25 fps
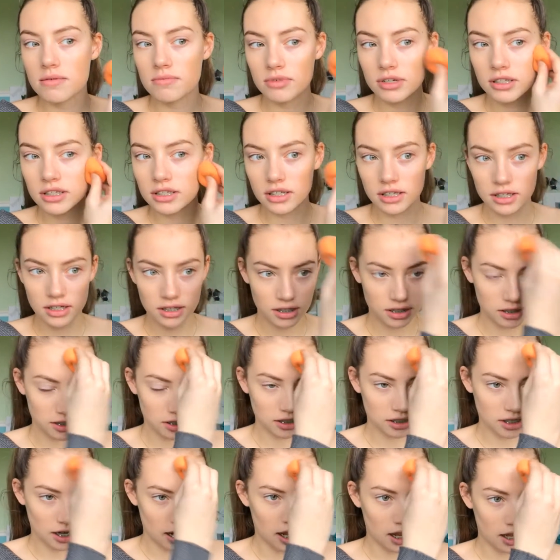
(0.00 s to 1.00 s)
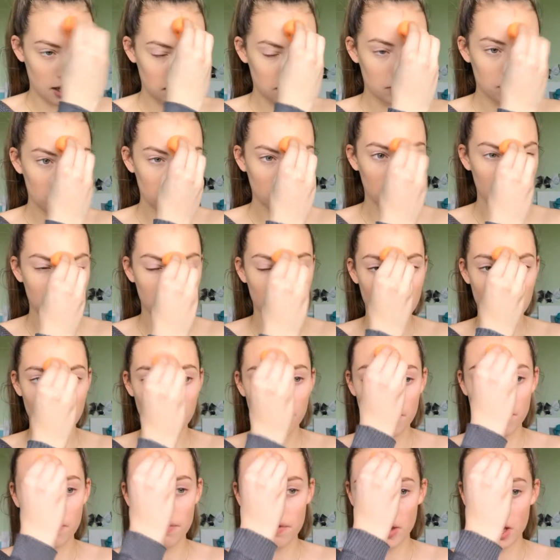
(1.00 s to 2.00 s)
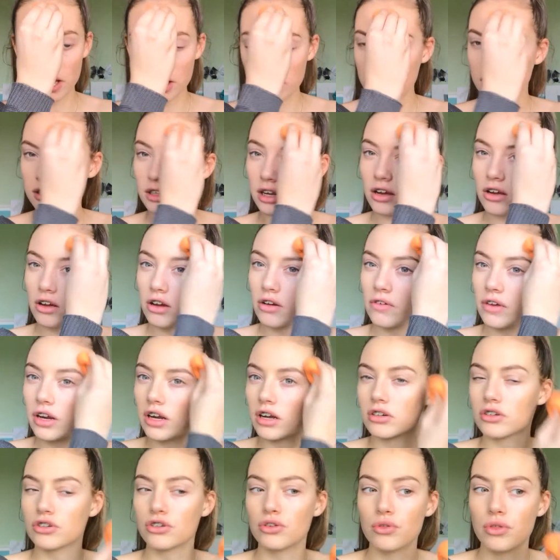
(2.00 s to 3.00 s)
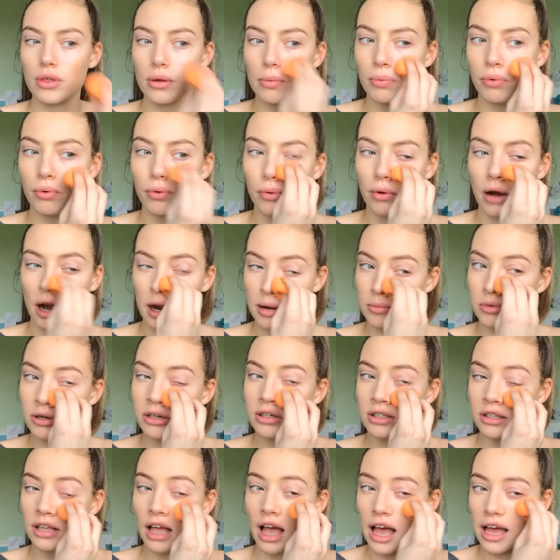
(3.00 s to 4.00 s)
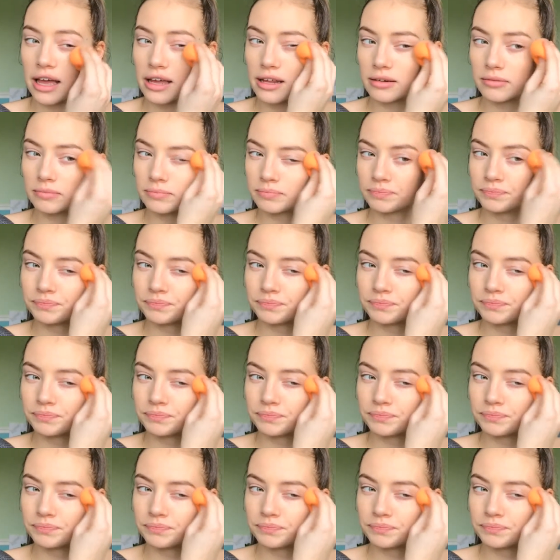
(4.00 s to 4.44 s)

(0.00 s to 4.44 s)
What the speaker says: I'm just gonna kind of tap it on my face. Now going on to the primer side.